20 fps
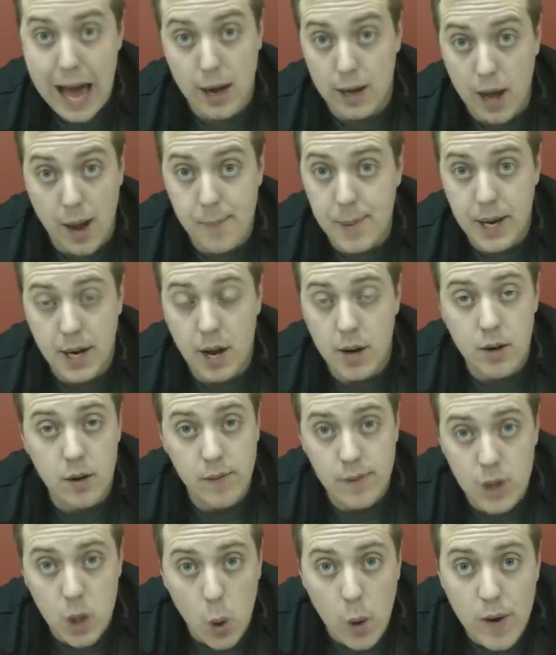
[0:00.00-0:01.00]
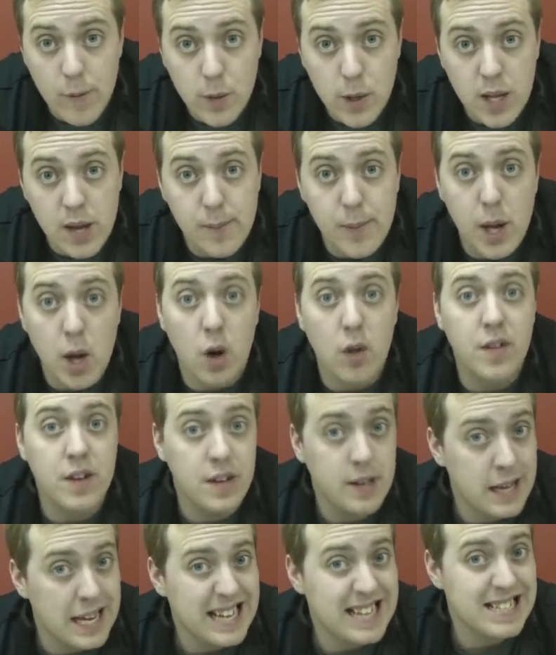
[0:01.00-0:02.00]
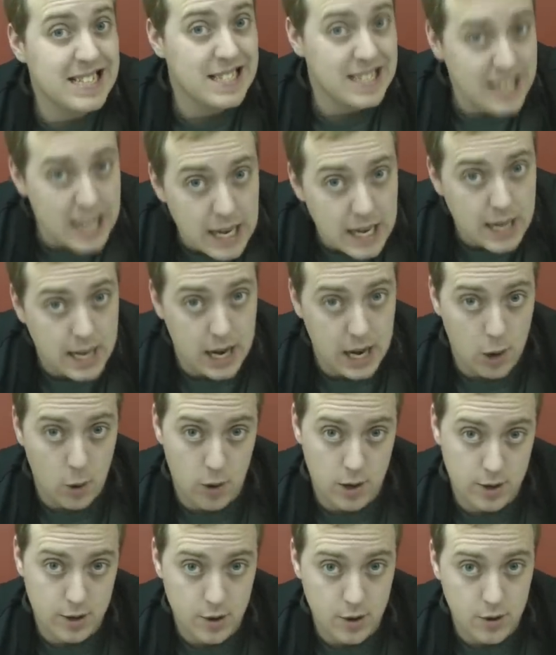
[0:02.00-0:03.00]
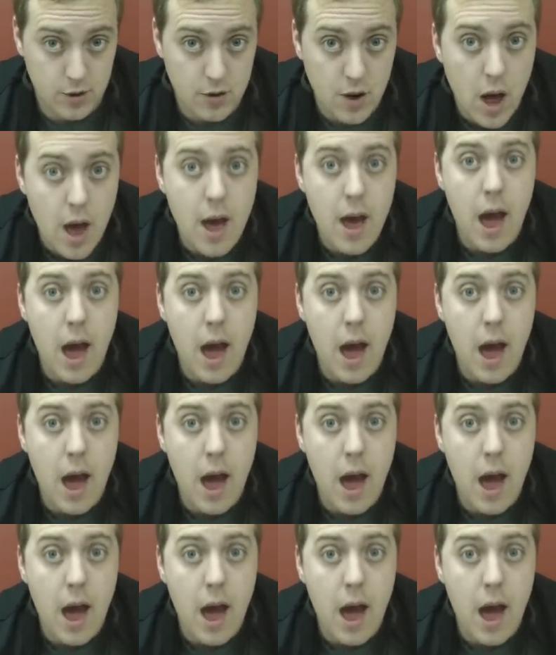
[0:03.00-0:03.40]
Heck, I may not even know everything about all the DC characters.